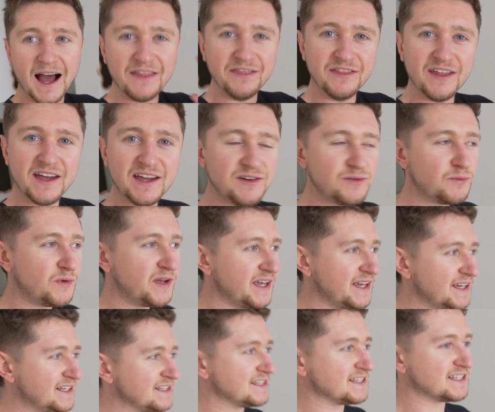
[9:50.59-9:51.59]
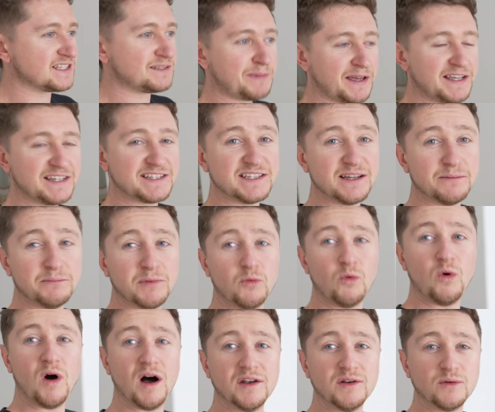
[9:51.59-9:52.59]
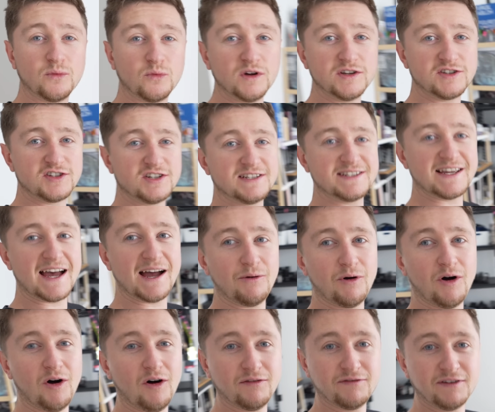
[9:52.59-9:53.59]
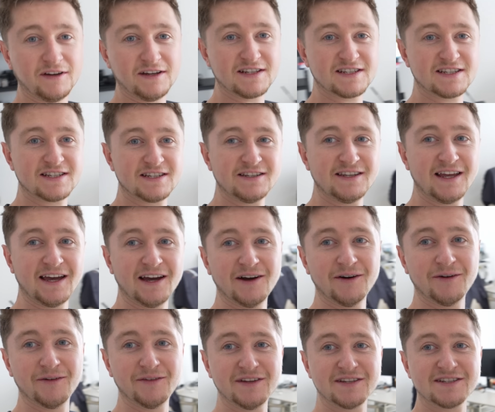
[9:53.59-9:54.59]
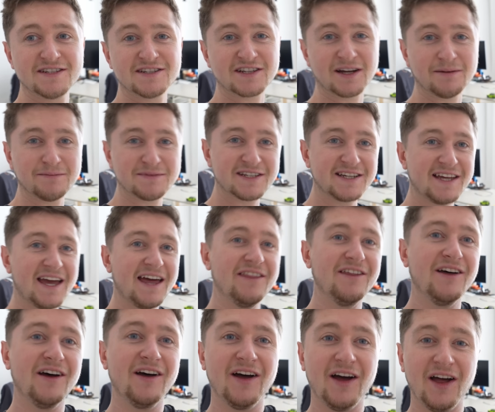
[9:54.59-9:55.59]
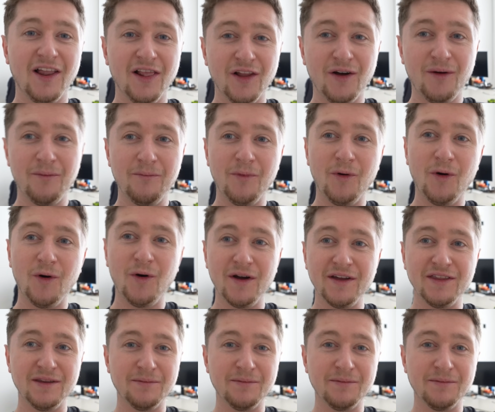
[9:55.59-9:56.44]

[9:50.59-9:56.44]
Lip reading: And then we're into space number 1, which is our office. Now, this has come together a lot more in